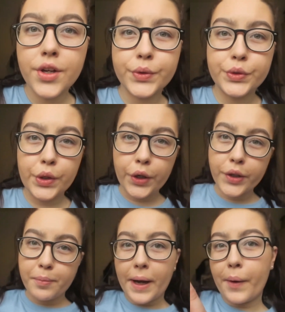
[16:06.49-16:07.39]
to talk
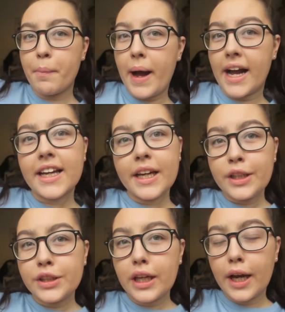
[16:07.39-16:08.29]
about a
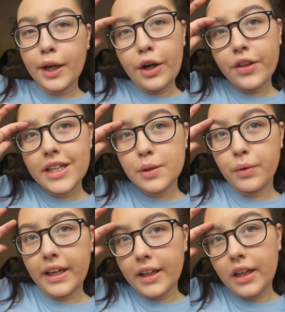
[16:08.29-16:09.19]
package that I got this
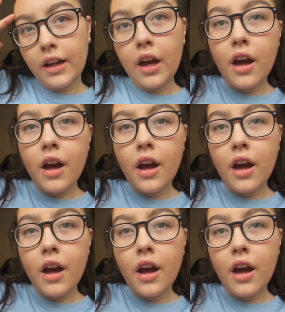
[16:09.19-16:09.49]
week.